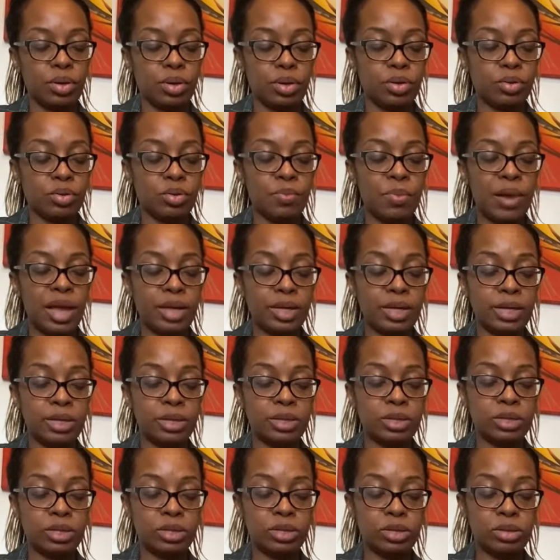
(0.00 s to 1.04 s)
you might need
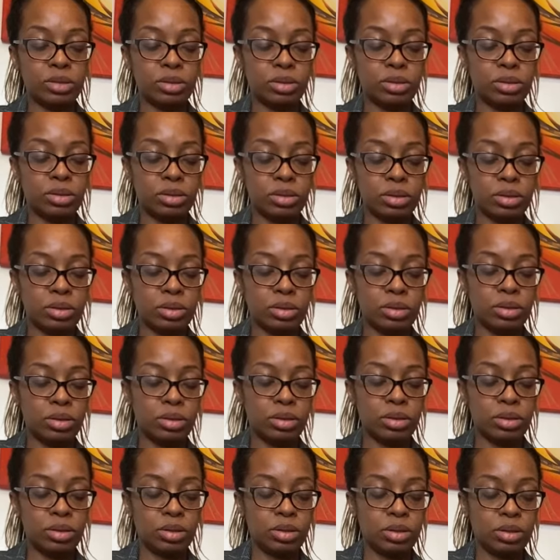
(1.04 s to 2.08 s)
to
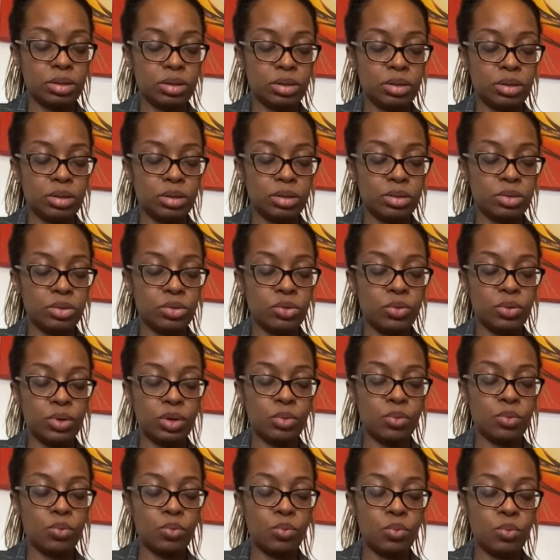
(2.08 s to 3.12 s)
do
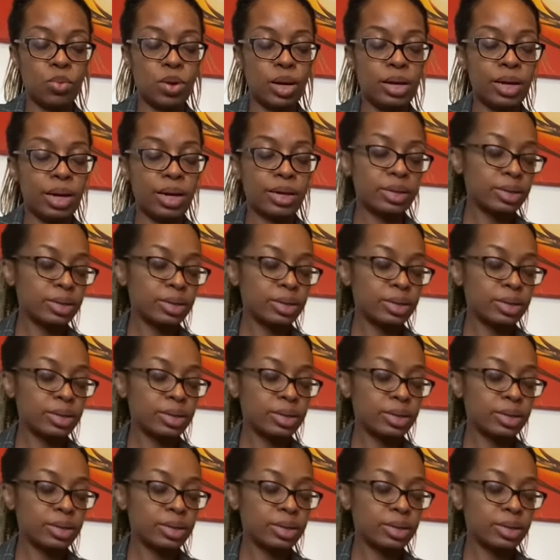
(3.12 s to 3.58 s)
one at a